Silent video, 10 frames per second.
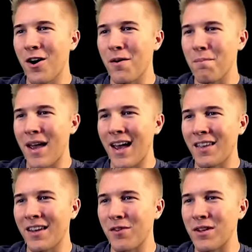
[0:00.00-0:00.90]
Oh
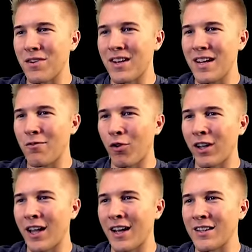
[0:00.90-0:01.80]
man, they don't even need
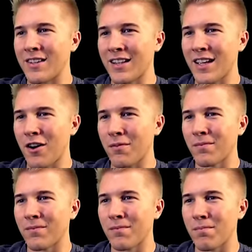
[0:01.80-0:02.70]
front lines. That's how
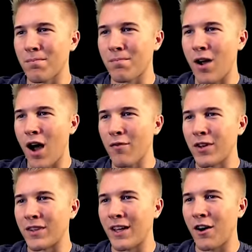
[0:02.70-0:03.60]

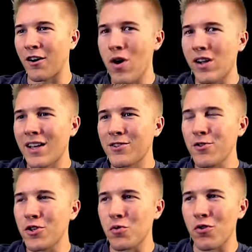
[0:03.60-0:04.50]
confident they Well, as
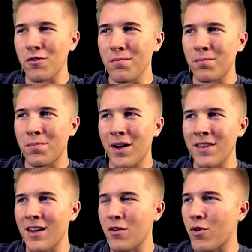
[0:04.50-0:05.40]
usual, by
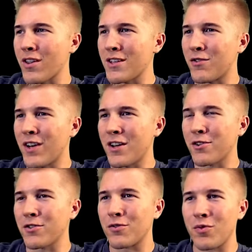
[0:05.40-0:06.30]
the end of one of these
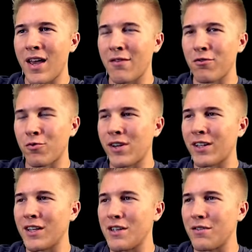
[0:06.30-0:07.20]
videos, we have a
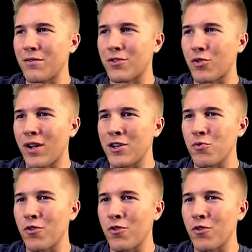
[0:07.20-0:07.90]
really strange